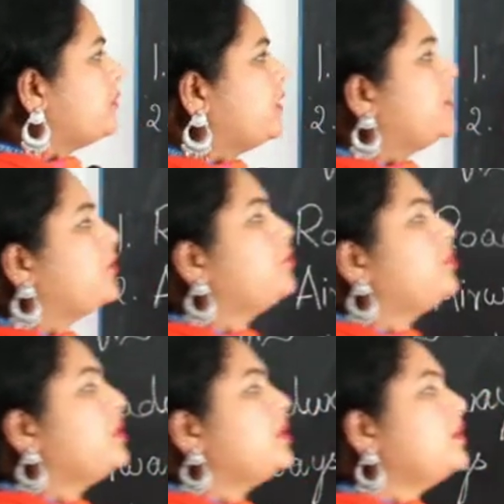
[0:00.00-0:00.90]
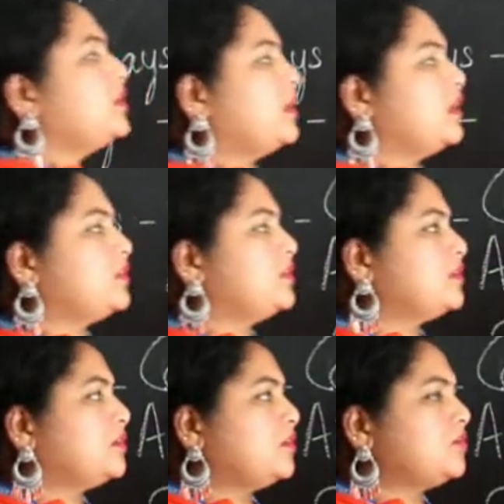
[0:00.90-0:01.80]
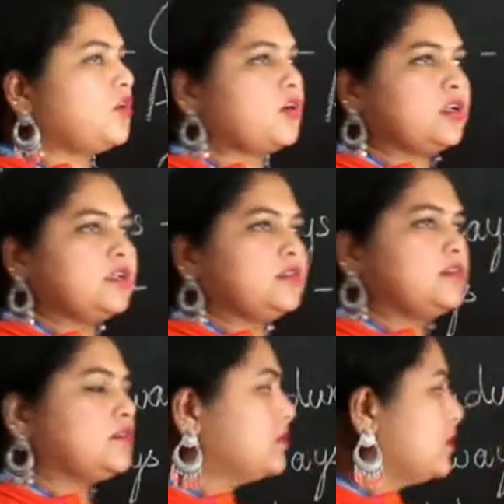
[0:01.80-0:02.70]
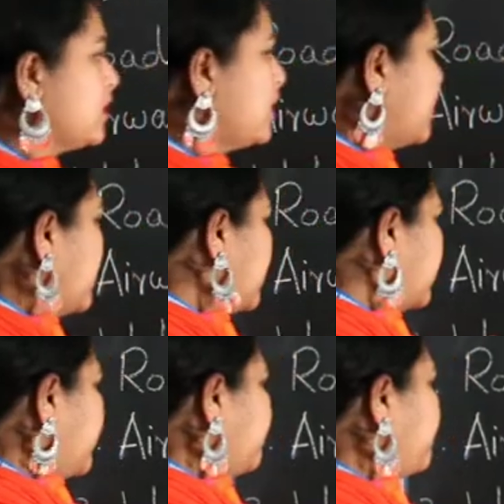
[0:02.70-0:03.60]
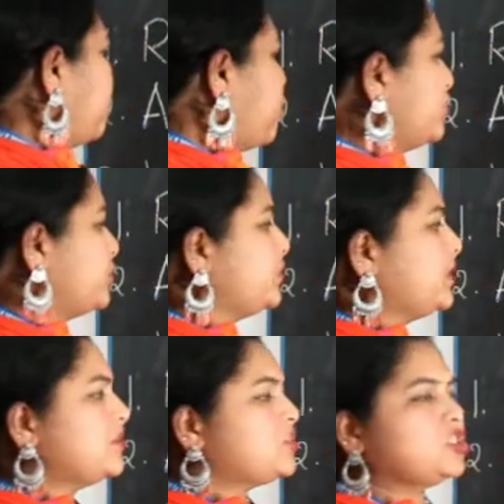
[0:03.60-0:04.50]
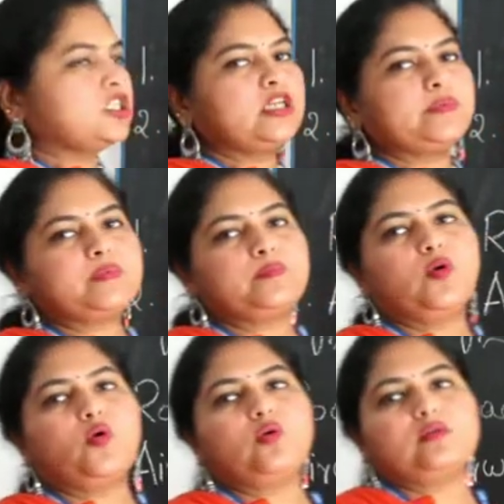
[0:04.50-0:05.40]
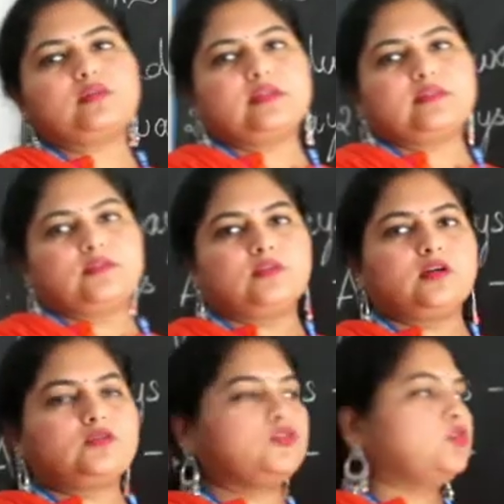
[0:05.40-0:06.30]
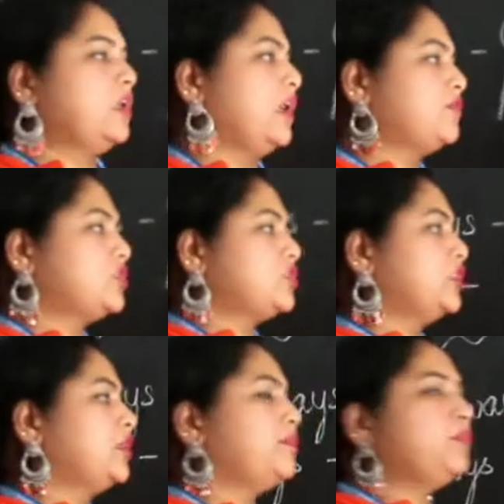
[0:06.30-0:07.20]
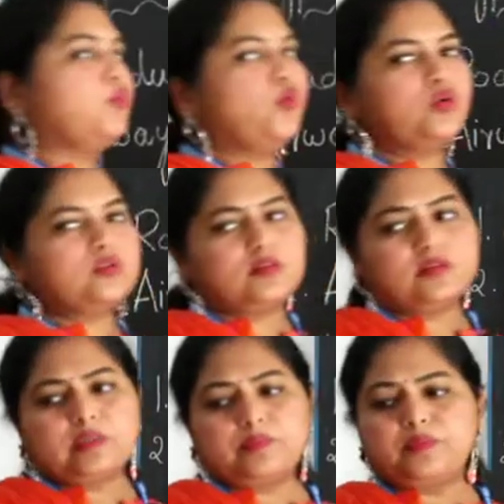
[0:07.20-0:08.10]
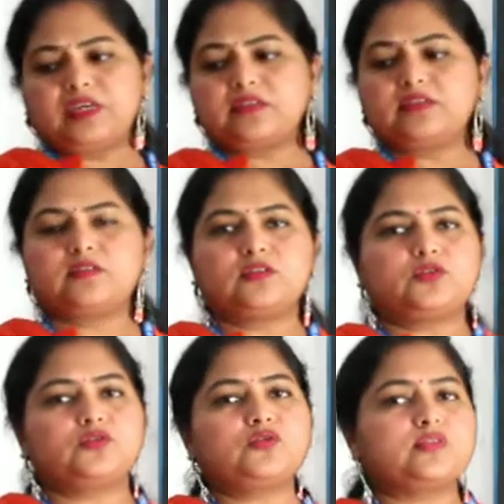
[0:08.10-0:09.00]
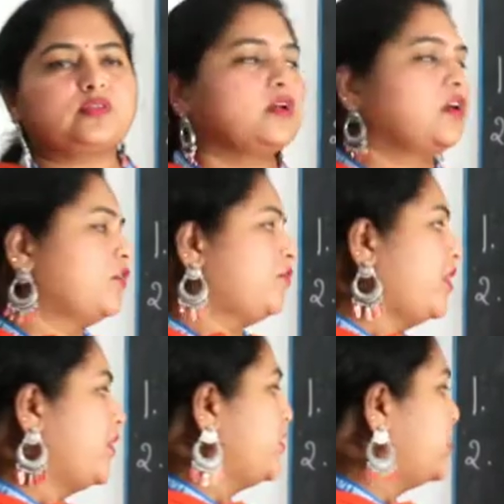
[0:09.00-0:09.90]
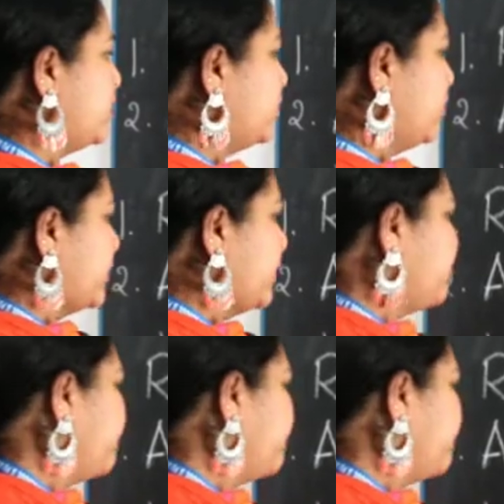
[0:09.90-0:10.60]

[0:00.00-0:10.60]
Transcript: Aeroplane and rockets. Then for waterways, ships, boats, etc. So you will have ship, boats, submarine, cruise, ferry, and all that.